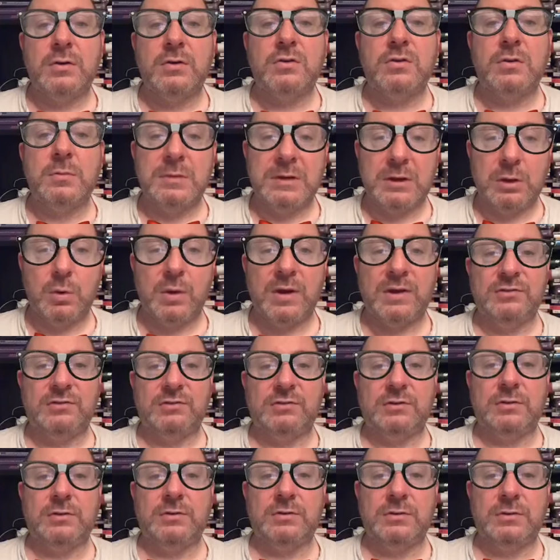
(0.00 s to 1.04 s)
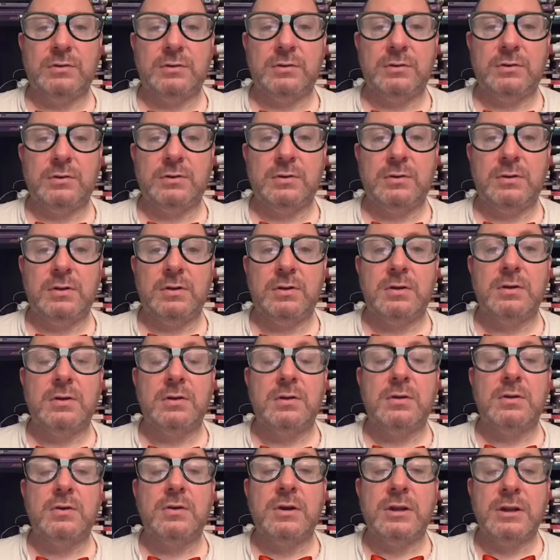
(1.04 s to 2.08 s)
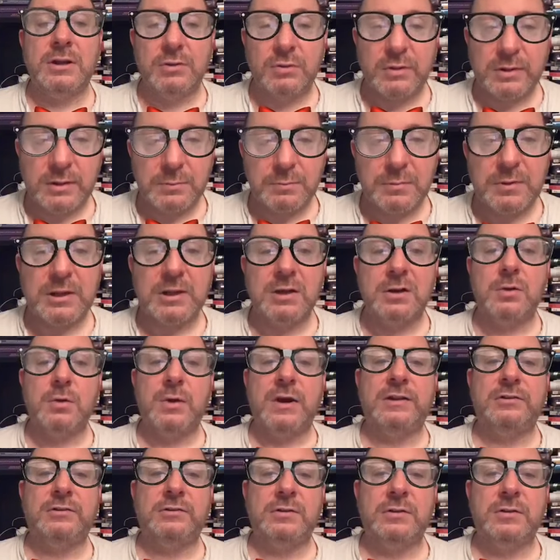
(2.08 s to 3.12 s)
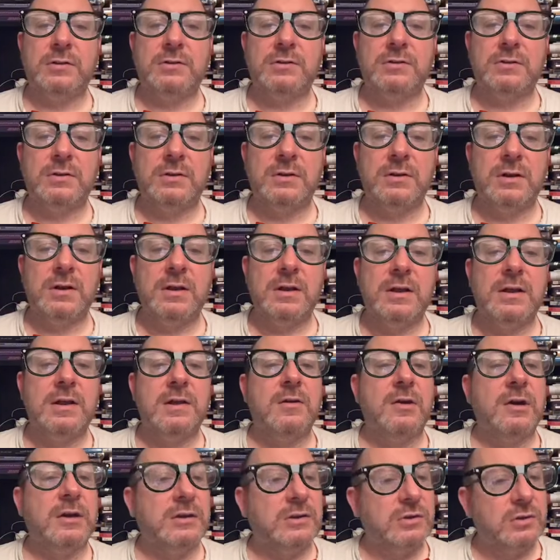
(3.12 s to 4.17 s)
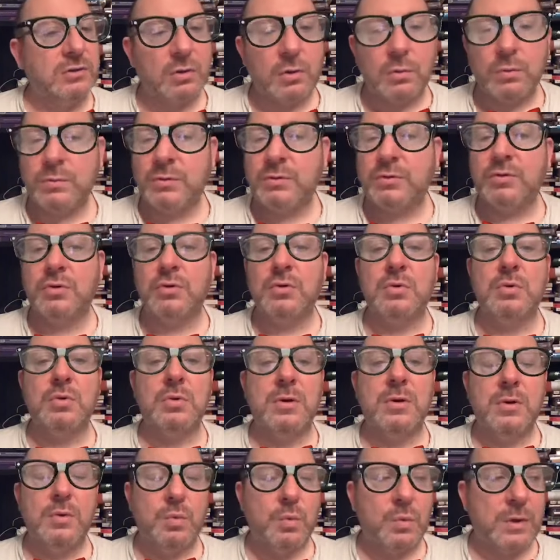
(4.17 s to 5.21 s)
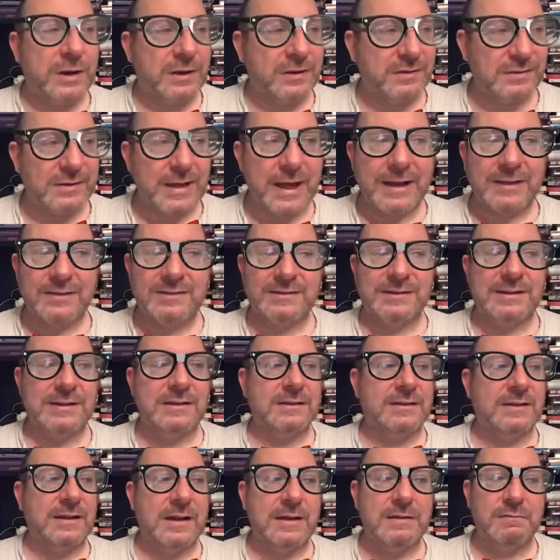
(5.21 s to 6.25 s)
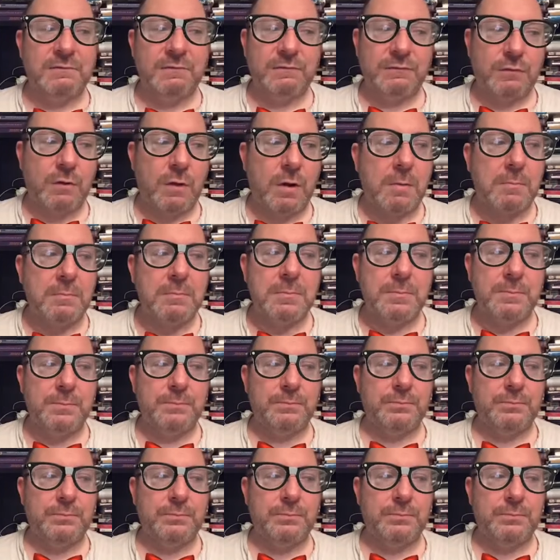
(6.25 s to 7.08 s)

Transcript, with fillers: to be questioned. I like being questioned. I don't know where this accent came from,